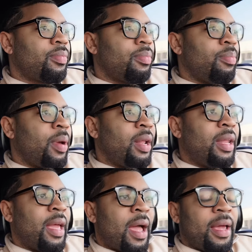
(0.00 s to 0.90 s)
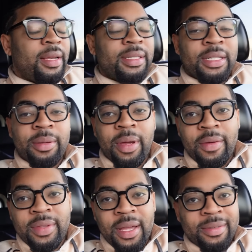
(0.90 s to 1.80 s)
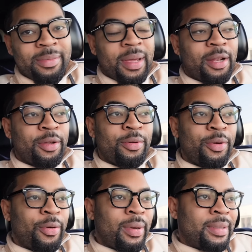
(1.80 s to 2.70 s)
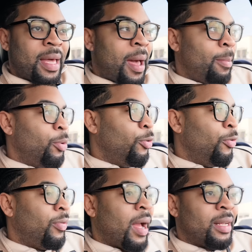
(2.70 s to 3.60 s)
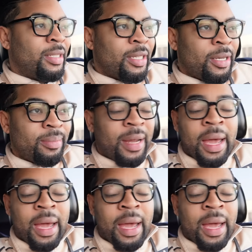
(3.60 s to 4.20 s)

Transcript: Barely got any sleep. Every time she made a little noise, I moved, I jumped,